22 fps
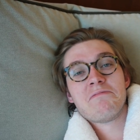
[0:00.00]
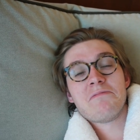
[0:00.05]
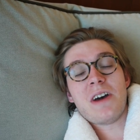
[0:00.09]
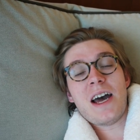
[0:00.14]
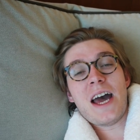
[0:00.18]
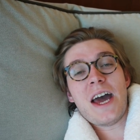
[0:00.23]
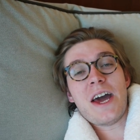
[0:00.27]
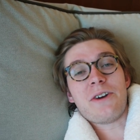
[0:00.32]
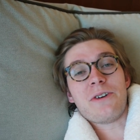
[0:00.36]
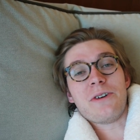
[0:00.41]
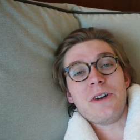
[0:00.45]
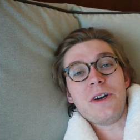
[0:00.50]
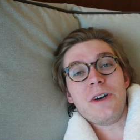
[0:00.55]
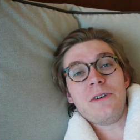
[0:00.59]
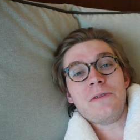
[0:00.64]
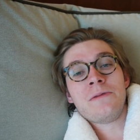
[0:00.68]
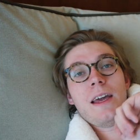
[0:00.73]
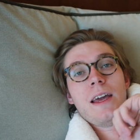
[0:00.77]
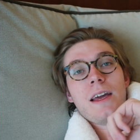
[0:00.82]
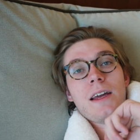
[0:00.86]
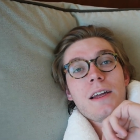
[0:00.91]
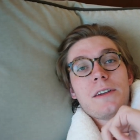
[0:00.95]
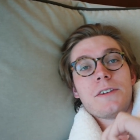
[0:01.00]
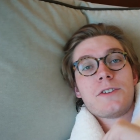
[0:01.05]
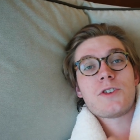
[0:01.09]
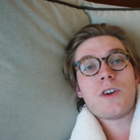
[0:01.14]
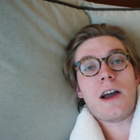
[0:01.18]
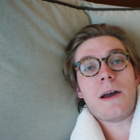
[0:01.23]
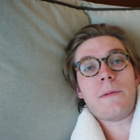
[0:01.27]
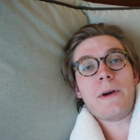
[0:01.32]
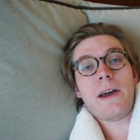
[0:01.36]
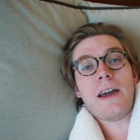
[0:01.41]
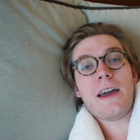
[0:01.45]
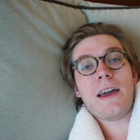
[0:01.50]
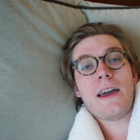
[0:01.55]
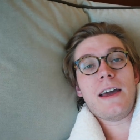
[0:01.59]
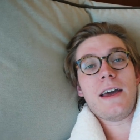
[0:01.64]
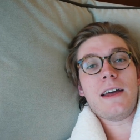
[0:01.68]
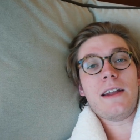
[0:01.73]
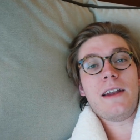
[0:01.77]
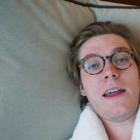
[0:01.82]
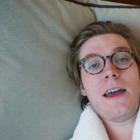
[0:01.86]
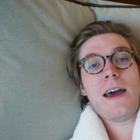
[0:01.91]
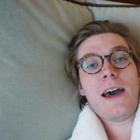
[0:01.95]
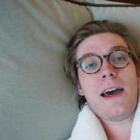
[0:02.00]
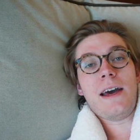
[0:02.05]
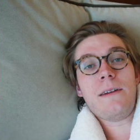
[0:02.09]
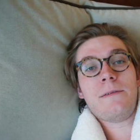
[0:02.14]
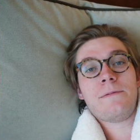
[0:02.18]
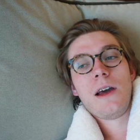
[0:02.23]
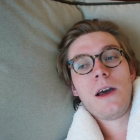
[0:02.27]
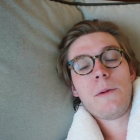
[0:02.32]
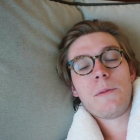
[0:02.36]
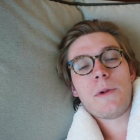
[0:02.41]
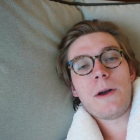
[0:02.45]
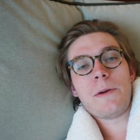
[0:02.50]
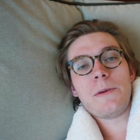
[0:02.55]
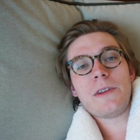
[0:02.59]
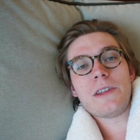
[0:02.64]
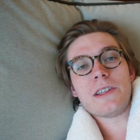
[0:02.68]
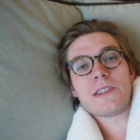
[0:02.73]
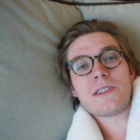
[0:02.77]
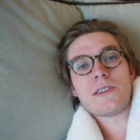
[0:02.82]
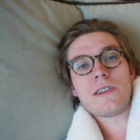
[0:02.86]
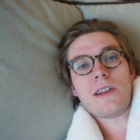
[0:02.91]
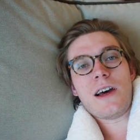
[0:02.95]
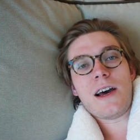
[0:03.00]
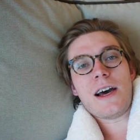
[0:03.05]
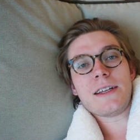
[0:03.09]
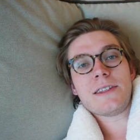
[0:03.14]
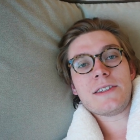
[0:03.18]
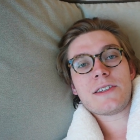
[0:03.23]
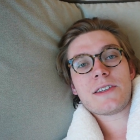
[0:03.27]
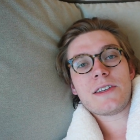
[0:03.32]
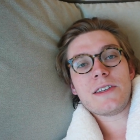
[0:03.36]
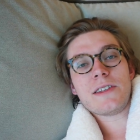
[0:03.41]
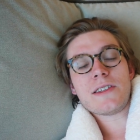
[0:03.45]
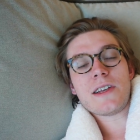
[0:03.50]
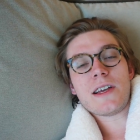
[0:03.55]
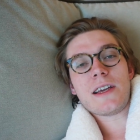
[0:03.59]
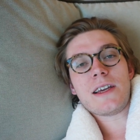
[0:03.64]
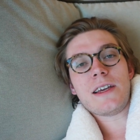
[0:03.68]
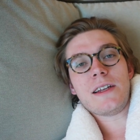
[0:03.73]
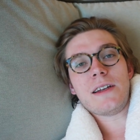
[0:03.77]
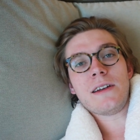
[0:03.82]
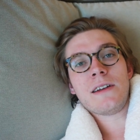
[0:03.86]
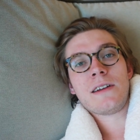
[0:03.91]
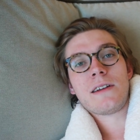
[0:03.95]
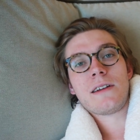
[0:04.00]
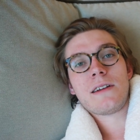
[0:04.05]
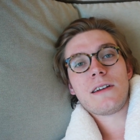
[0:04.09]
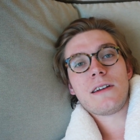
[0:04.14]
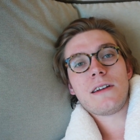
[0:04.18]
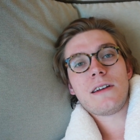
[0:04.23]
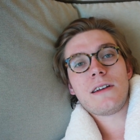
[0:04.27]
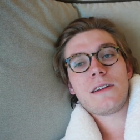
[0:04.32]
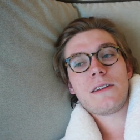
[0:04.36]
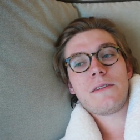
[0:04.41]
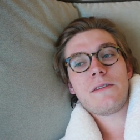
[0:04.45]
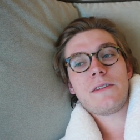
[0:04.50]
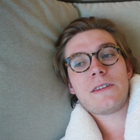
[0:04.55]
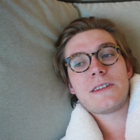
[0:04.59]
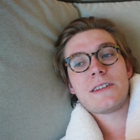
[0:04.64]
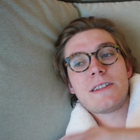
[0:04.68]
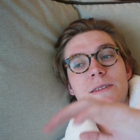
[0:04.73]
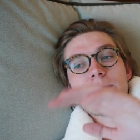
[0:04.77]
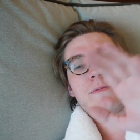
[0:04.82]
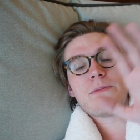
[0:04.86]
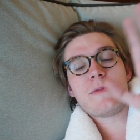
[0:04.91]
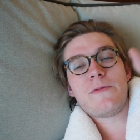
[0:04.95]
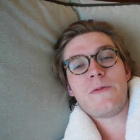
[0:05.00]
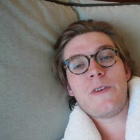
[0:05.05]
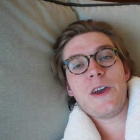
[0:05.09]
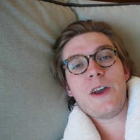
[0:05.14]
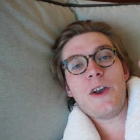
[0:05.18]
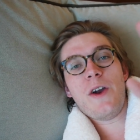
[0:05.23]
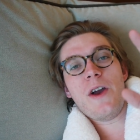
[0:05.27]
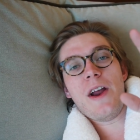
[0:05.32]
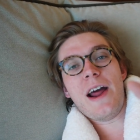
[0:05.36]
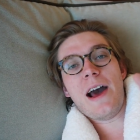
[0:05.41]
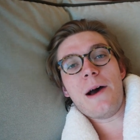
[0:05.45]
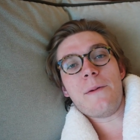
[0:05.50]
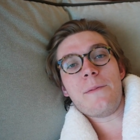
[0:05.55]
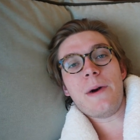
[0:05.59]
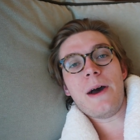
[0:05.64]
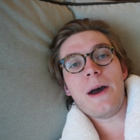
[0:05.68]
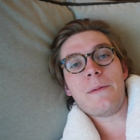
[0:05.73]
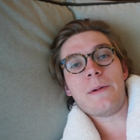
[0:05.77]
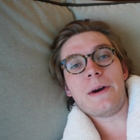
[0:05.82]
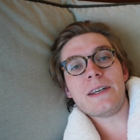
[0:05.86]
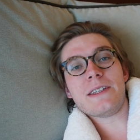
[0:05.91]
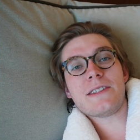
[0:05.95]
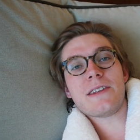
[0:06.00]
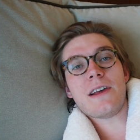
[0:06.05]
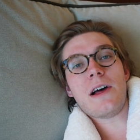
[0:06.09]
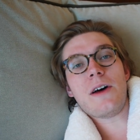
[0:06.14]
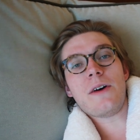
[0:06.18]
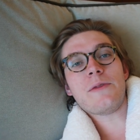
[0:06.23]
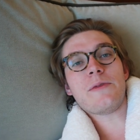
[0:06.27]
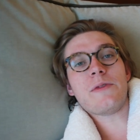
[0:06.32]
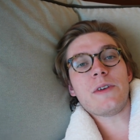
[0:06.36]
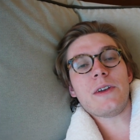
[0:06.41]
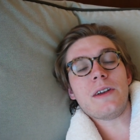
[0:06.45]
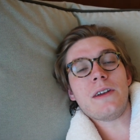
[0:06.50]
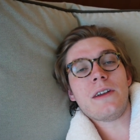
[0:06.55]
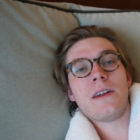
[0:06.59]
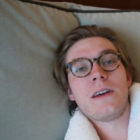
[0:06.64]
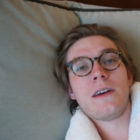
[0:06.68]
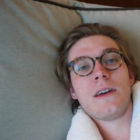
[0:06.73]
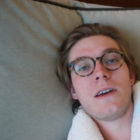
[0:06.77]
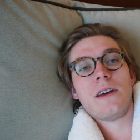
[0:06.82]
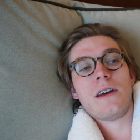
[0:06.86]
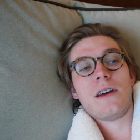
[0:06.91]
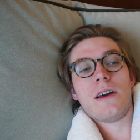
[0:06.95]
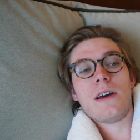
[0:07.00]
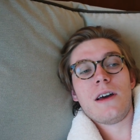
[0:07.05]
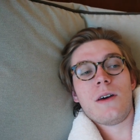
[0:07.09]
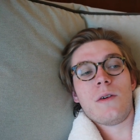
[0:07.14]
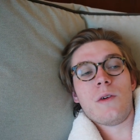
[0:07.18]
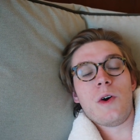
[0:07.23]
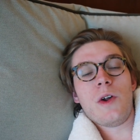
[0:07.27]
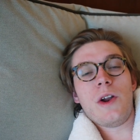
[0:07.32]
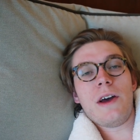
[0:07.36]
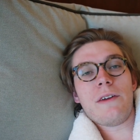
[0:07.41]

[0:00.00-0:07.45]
I don't know. And try my hand at probably the slots because I can figure it out by myself and won't